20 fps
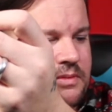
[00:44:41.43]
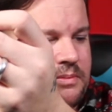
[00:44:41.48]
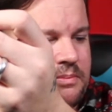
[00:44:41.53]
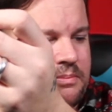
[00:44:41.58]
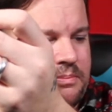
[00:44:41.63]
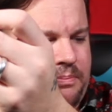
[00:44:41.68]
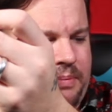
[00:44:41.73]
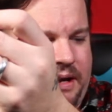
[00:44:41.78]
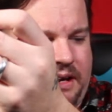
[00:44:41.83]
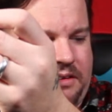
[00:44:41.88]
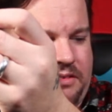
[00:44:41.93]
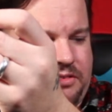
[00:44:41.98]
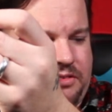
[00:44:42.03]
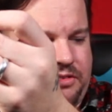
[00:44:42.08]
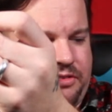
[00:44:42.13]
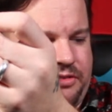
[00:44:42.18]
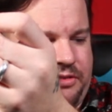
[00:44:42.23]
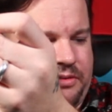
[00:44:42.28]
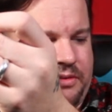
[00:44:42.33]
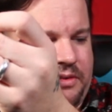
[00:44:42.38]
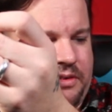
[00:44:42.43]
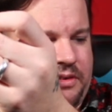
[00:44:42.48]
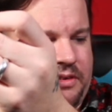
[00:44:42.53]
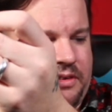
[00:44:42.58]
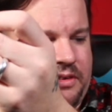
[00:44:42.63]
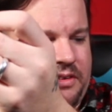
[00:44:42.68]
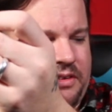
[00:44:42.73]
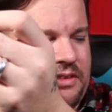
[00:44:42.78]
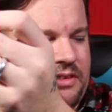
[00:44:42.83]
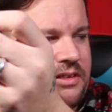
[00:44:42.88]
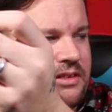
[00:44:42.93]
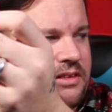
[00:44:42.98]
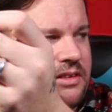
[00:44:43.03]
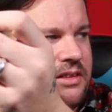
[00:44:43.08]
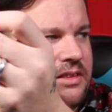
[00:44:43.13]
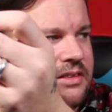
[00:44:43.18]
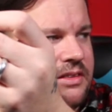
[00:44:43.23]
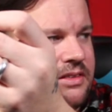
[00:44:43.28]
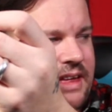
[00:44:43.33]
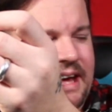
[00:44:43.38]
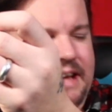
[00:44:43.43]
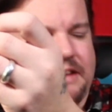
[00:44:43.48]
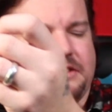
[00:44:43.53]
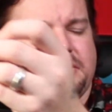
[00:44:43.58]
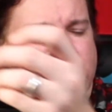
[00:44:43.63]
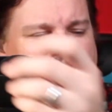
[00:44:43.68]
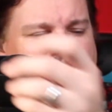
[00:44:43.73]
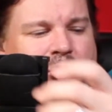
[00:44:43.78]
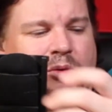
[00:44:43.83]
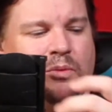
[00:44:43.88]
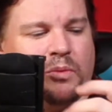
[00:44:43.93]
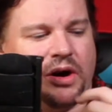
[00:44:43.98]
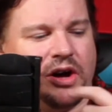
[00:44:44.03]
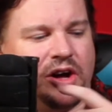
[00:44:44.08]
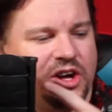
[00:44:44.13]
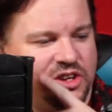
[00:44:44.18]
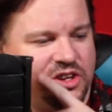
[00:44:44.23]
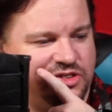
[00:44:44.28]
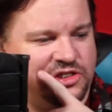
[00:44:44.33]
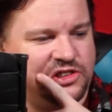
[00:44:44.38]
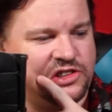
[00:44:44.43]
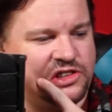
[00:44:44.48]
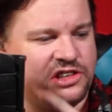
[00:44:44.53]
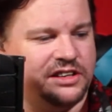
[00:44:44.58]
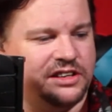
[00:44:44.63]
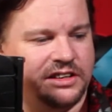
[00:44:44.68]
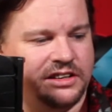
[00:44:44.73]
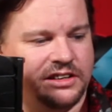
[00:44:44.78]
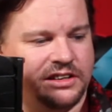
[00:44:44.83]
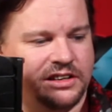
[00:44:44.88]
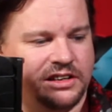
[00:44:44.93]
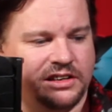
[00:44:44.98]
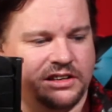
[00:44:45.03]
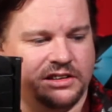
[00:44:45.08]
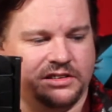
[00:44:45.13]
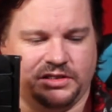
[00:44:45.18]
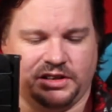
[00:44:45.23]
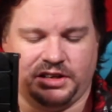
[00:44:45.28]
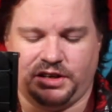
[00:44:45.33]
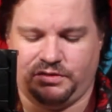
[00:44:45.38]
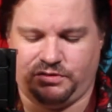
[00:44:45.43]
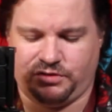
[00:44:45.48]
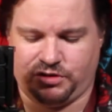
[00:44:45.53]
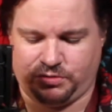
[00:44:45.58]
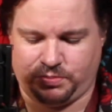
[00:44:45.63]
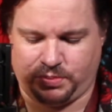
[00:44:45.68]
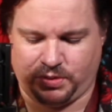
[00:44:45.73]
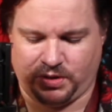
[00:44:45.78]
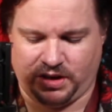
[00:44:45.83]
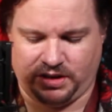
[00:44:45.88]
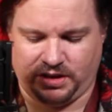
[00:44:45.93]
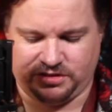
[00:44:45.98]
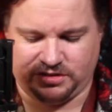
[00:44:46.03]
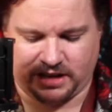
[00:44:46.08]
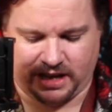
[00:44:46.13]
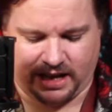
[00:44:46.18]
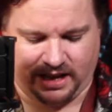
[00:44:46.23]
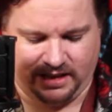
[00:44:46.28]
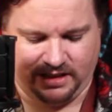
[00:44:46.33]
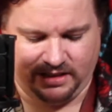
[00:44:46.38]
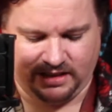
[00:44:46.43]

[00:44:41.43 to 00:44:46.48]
Beats. That's not words that you've just put in the chat.